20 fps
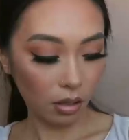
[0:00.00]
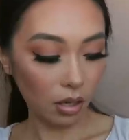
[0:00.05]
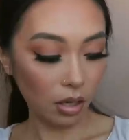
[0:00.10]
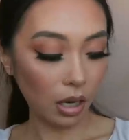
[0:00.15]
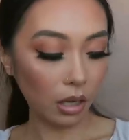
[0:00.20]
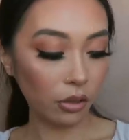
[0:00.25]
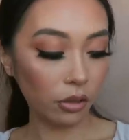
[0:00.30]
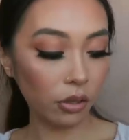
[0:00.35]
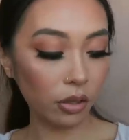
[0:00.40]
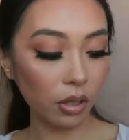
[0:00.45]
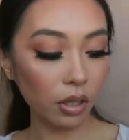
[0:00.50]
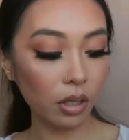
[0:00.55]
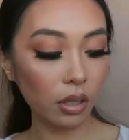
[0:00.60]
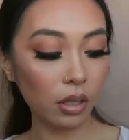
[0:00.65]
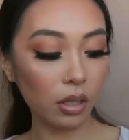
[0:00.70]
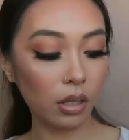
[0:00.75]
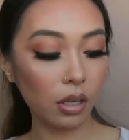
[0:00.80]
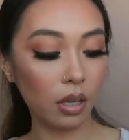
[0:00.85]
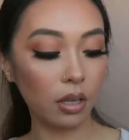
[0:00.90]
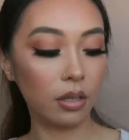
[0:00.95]
It actually
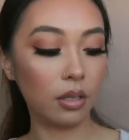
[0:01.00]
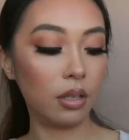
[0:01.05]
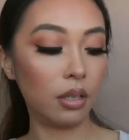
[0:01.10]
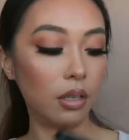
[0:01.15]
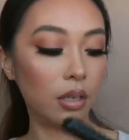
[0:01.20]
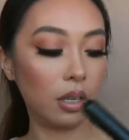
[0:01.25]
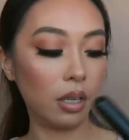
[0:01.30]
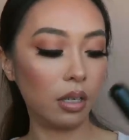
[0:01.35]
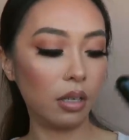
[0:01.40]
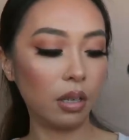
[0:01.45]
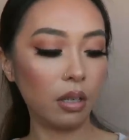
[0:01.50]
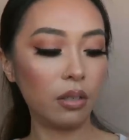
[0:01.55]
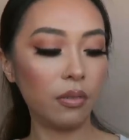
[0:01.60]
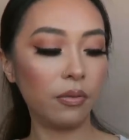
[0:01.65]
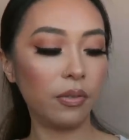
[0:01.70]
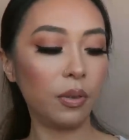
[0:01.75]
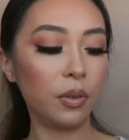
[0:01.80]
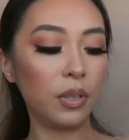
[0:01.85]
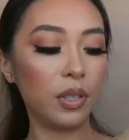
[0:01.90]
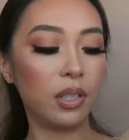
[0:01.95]

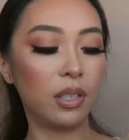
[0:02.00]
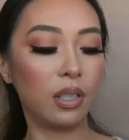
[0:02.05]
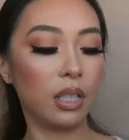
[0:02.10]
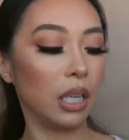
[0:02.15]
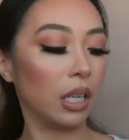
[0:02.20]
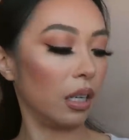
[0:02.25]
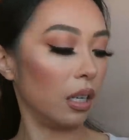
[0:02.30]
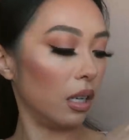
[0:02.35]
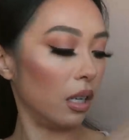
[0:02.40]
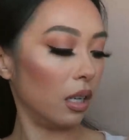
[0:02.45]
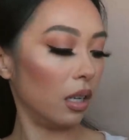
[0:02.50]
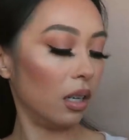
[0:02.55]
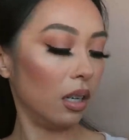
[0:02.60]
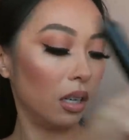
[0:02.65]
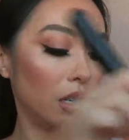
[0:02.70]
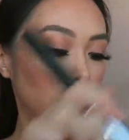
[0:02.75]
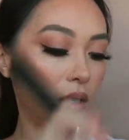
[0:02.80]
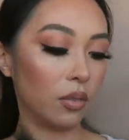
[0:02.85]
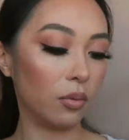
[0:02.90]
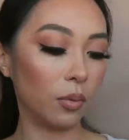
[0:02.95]
doesn't feel sticky
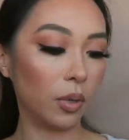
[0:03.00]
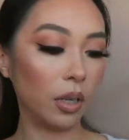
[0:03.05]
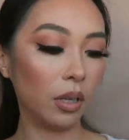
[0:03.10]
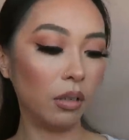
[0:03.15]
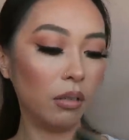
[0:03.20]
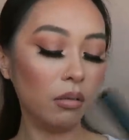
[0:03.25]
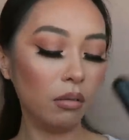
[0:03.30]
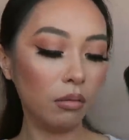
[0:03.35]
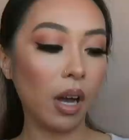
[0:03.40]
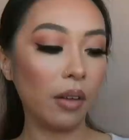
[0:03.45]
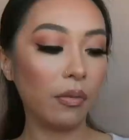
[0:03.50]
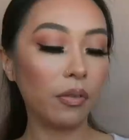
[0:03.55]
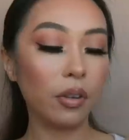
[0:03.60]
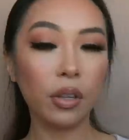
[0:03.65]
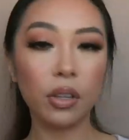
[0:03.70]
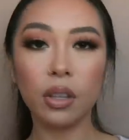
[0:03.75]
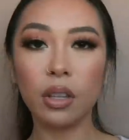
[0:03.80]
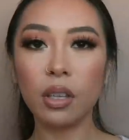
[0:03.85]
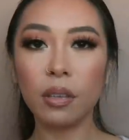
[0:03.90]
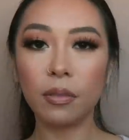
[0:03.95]
as well. I've
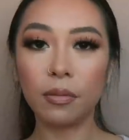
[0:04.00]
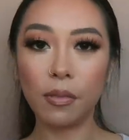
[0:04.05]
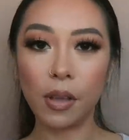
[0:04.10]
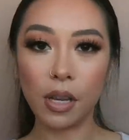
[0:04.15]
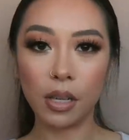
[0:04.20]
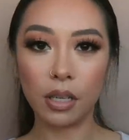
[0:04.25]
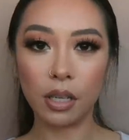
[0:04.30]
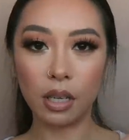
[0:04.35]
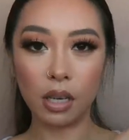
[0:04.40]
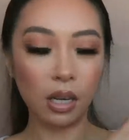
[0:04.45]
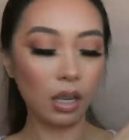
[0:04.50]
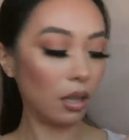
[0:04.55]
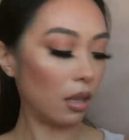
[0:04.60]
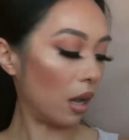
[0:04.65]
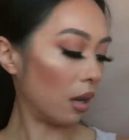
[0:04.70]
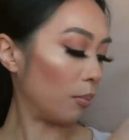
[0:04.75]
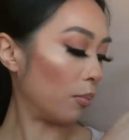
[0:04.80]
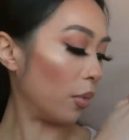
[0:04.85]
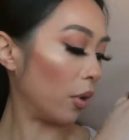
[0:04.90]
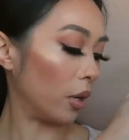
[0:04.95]
got the Fenty
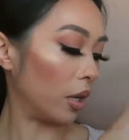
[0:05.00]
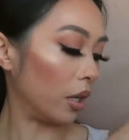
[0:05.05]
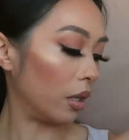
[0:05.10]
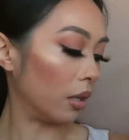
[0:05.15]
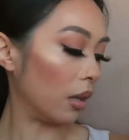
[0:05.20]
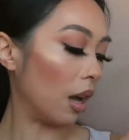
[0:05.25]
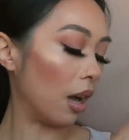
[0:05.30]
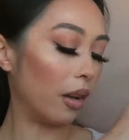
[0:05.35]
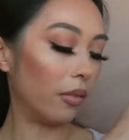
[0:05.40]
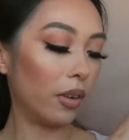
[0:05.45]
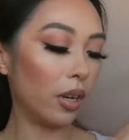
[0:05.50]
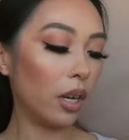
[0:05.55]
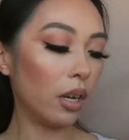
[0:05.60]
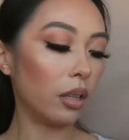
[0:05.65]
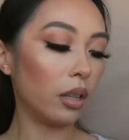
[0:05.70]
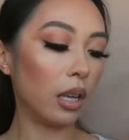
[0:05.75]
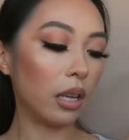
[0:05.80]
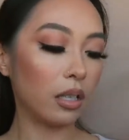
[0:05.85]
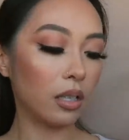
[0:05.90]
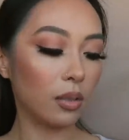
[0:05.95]
like body lava.
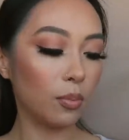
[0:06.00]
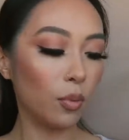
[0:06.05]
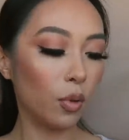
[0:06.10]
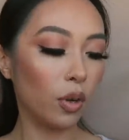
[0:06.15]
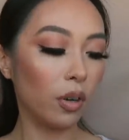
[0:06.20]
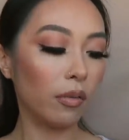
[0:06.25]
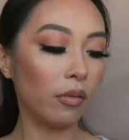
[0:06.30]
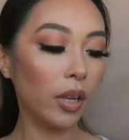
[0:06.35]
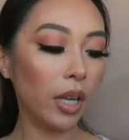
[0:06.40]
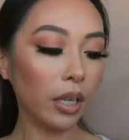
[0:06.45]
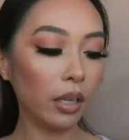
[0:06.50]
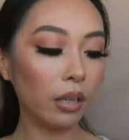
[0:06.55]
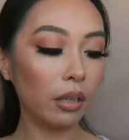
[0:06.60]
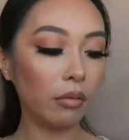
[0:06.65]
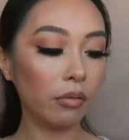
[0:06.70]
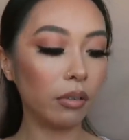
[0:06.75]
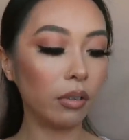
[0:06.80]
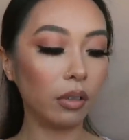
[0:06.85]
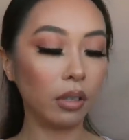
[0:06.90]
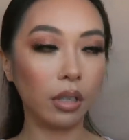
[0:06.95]
That's more of like a
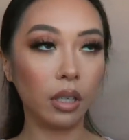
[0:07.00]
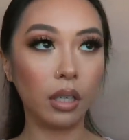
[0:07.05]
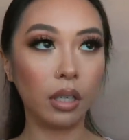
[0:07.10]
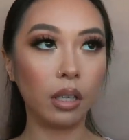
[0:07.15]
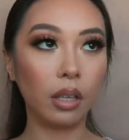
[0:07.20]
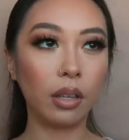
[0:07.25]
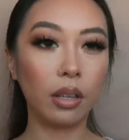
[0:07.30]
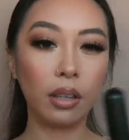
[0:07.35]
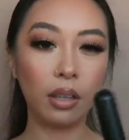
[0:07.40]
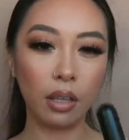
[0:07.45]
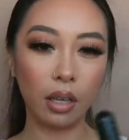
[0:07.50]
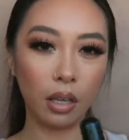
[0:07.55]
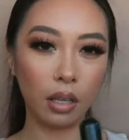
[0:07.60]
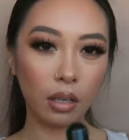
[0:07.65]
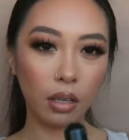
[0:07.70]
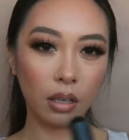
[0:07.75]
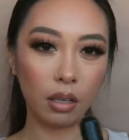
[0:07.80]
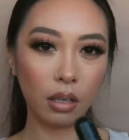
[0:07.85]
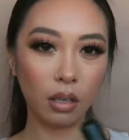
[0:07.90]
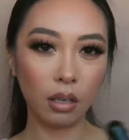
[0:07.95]
really thick,
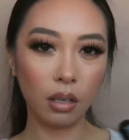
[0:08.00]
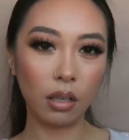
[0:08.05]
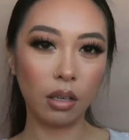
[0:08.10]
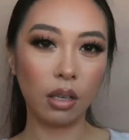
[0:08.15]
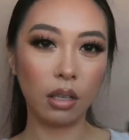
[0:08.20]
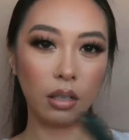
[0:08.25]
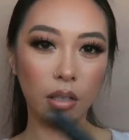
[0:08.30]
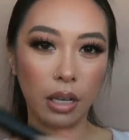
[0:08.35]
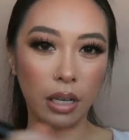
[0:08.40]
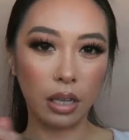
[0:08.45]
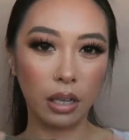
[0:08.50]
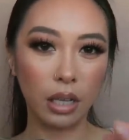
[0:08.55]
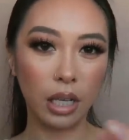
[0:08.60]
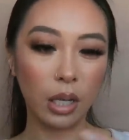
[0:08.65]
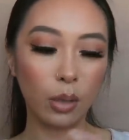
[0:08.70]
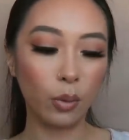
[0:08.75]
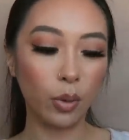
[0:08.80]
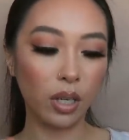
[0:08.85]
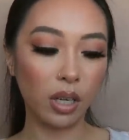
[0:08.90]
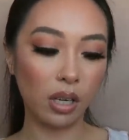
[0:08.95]
like
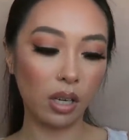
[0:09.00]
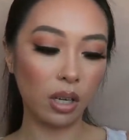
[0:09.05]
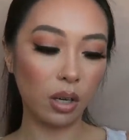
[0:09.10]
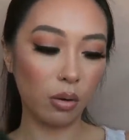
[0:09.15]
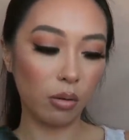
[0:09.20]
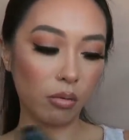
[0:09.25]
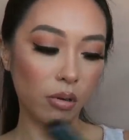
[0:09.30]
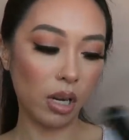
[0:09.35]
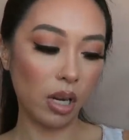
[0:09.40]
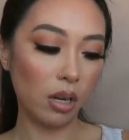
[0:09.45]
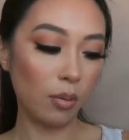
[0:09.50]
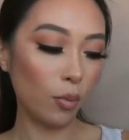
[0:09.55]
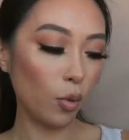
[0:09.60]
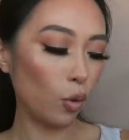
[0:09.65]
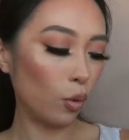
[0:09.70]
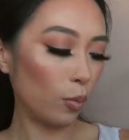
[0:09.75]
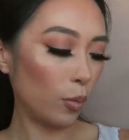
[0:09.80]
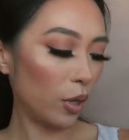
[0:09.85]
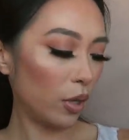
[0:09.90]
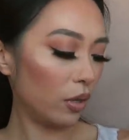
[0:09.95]
liquidy cream
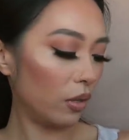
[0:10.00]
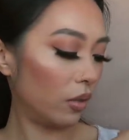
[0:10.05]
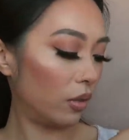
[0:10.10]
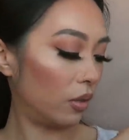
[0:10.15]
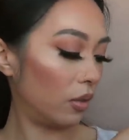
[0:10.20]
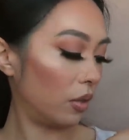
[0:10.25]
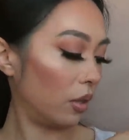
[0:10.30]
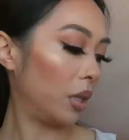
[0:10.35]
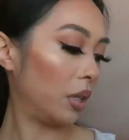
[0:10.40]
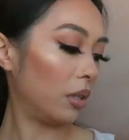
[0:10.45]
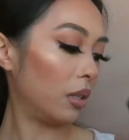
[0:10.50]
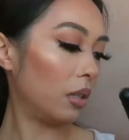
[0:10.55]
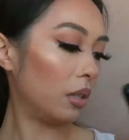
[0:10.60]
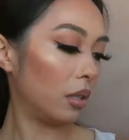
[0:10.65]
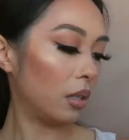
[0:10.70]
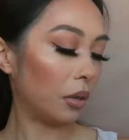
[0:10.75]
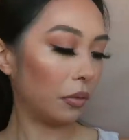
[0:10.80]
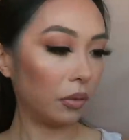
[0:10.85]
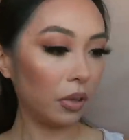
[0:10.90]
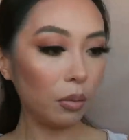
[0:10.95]
almost. This is
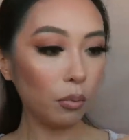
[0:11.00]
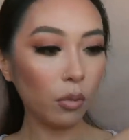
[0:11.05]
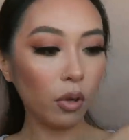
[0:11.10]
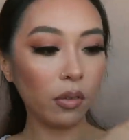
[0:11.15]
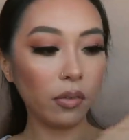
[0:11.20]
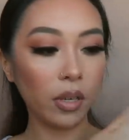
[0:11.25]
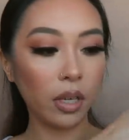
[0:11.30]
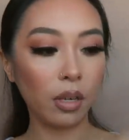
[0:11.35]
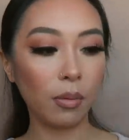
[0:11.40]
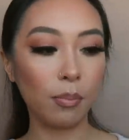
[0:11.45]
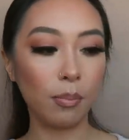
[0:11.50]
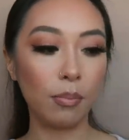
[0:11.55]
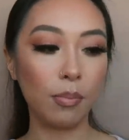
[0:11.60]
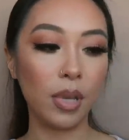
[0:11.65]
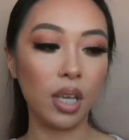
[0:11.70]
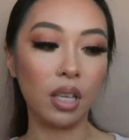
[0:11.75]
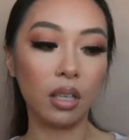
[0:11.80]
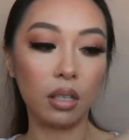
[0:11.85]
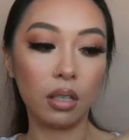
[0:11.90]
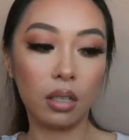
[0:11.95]
definitely more of like a
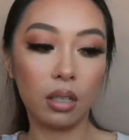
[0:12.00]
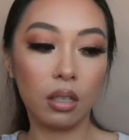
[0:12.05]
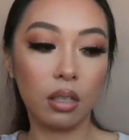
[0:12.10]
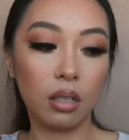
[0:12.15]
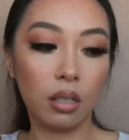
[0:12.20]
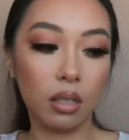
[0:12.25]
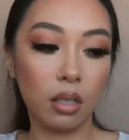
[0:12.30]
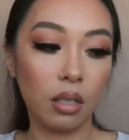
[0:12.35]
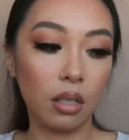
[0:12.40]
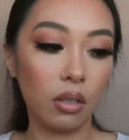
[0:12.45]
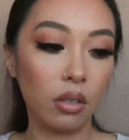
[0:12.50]
mist.